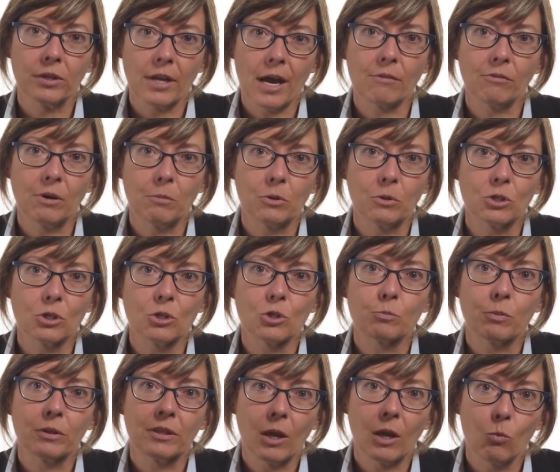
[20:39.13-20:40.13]
will not
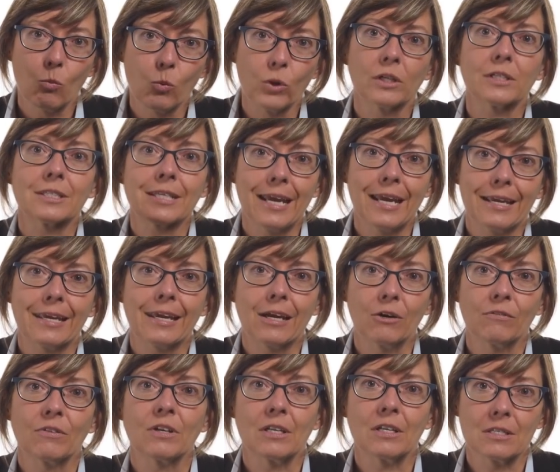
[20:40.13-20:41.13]
reproduce, but they will take
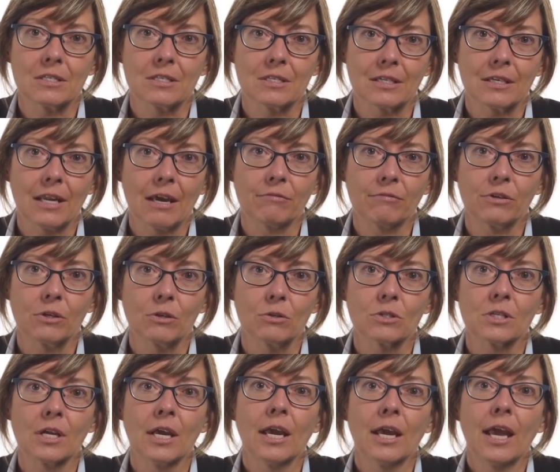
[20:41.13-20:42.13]
care of the nieces and
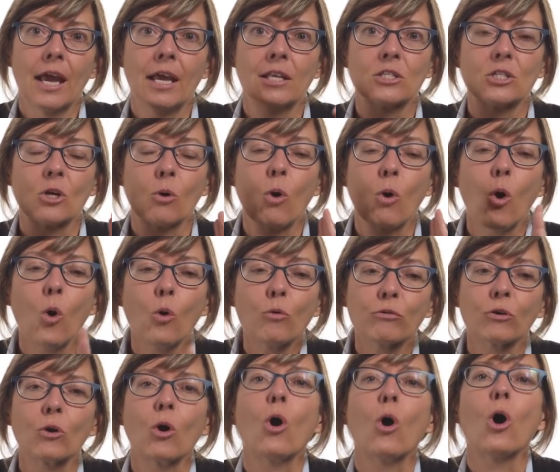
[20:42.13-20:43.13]
nephews. And so
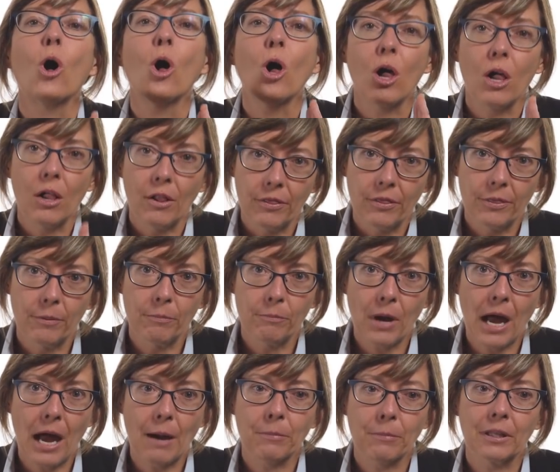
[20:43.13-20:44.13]
overall, the
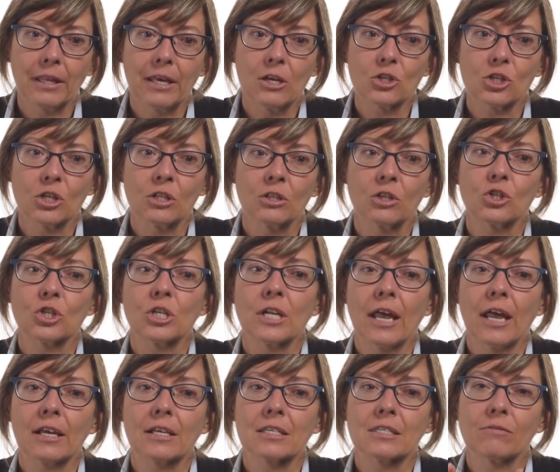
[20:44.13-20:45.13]
population, the
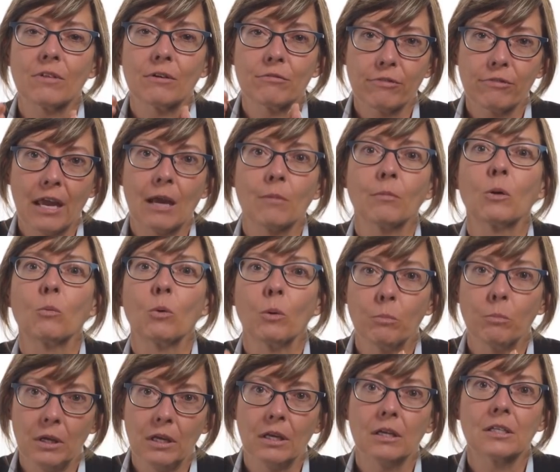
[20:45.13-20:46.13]
genetics of the family
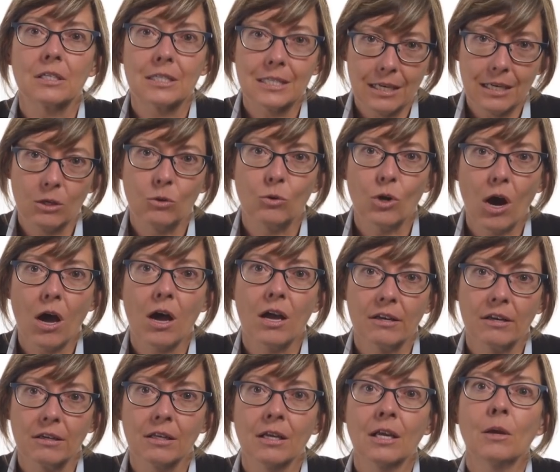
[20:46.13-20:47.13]
will be continued
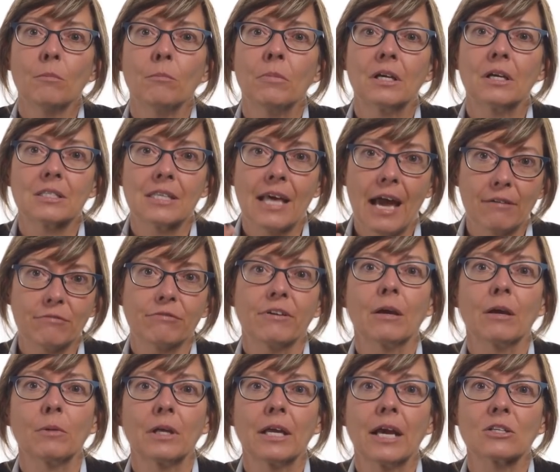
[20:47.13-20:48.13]
on because that
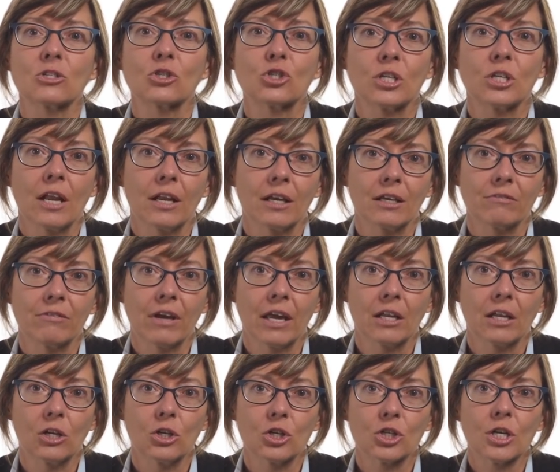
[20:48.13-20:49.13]
family has a genetic
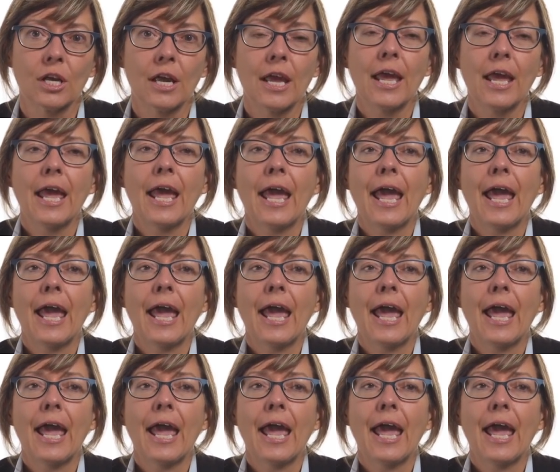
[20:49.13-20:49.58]
advantage.